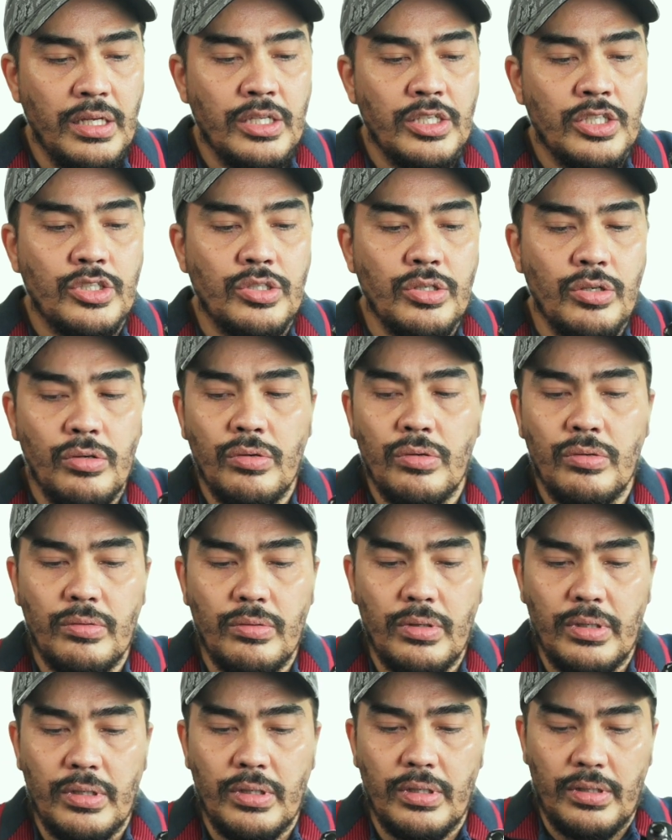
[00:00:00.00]
So
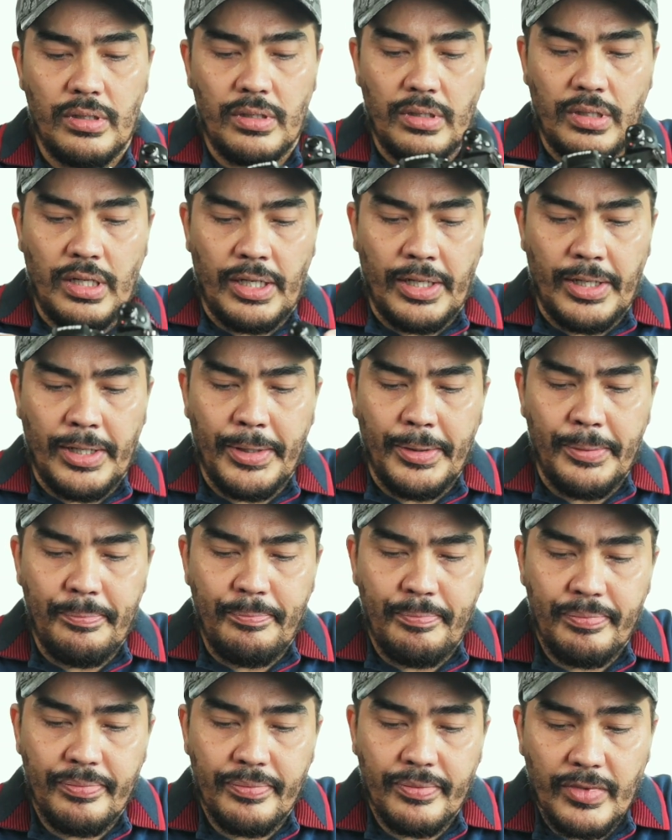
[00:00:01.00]

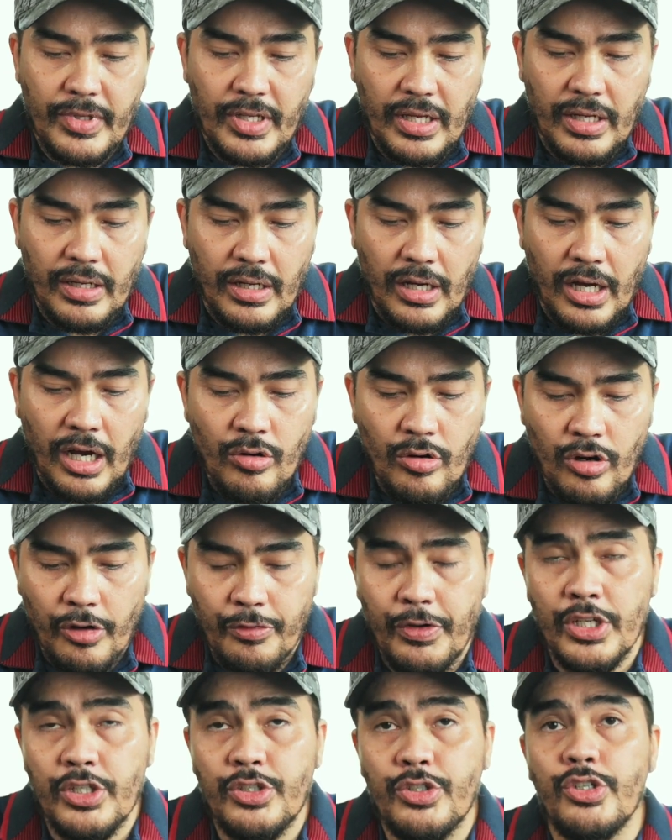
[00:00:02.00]
how
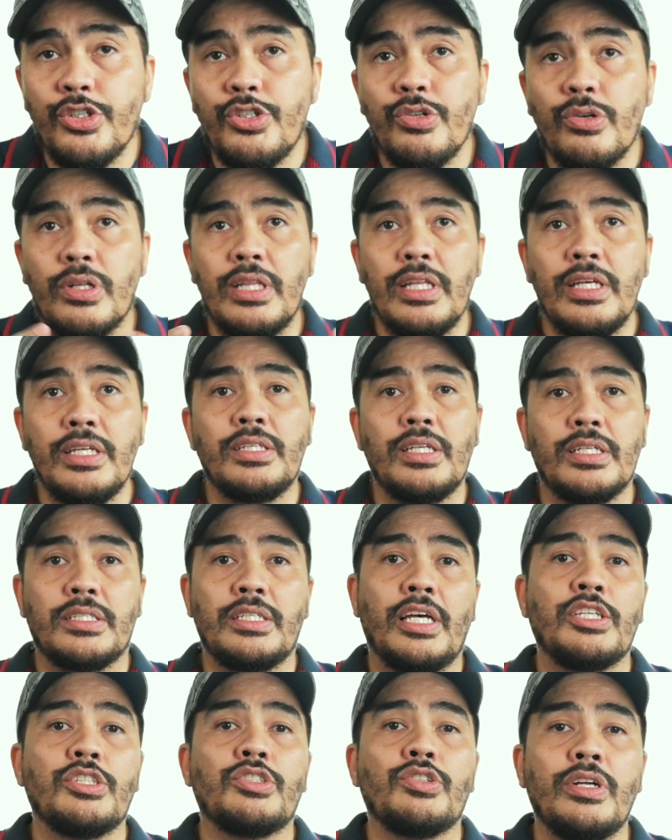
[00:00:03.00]
often should you clean the
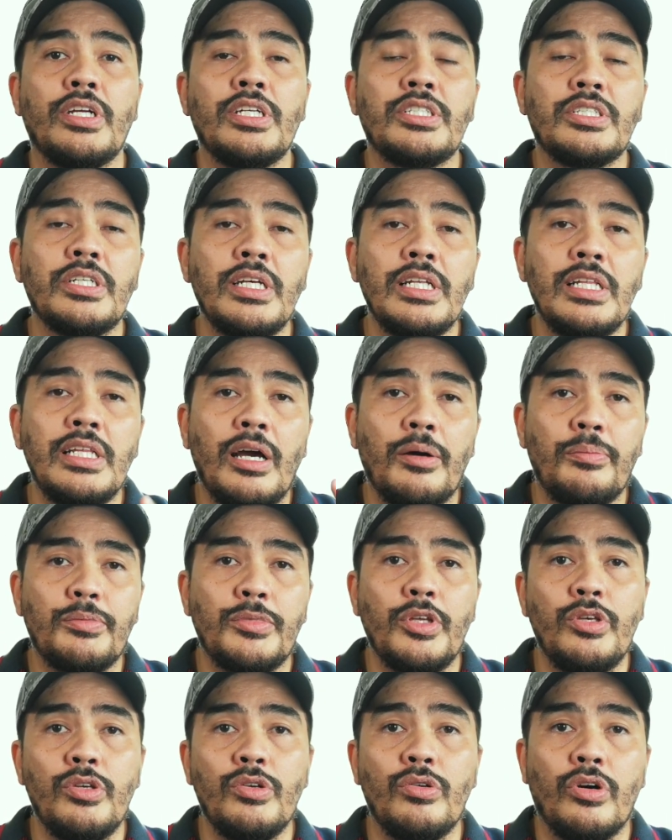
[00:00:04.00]
sensor? It's really up
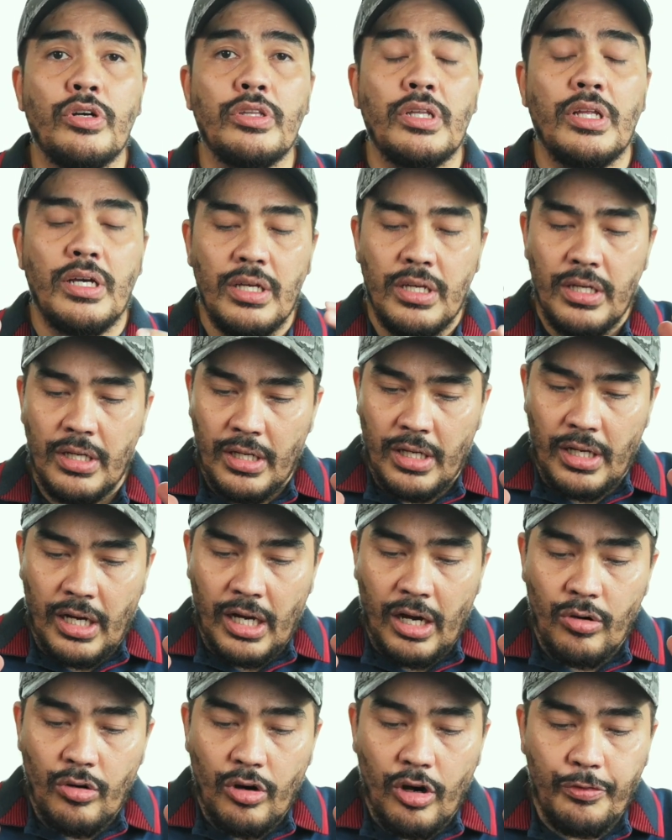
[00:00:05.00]
to you on
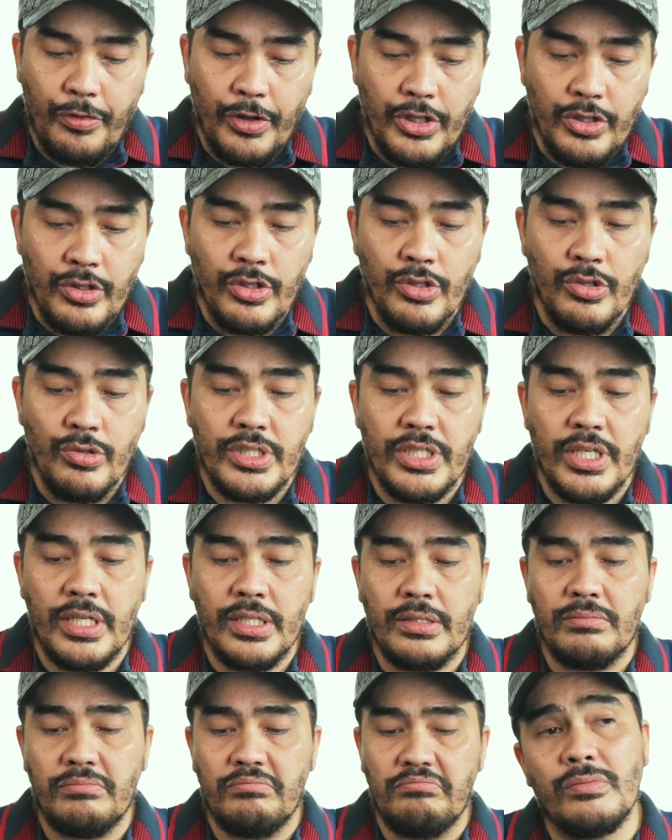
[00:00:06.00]
how often you use
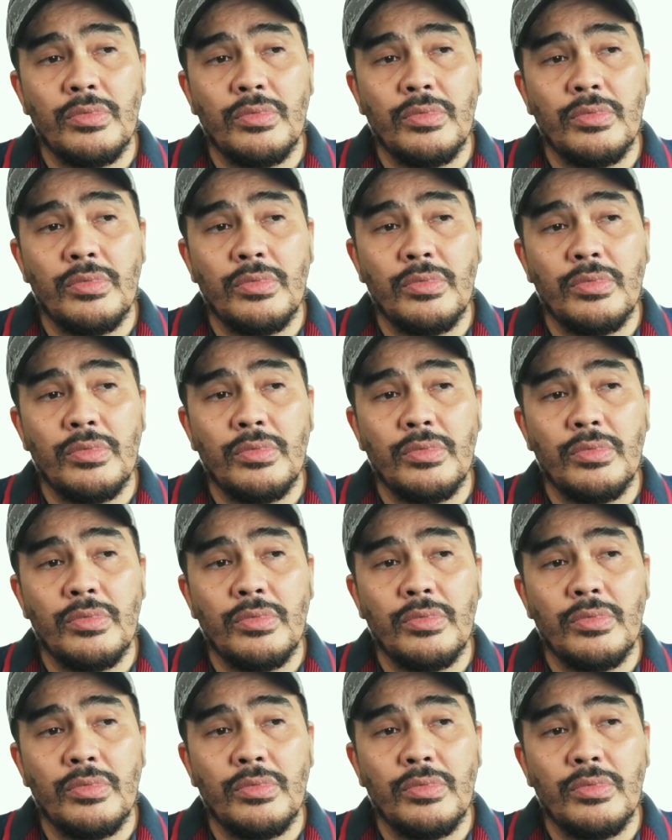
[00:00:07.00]
it.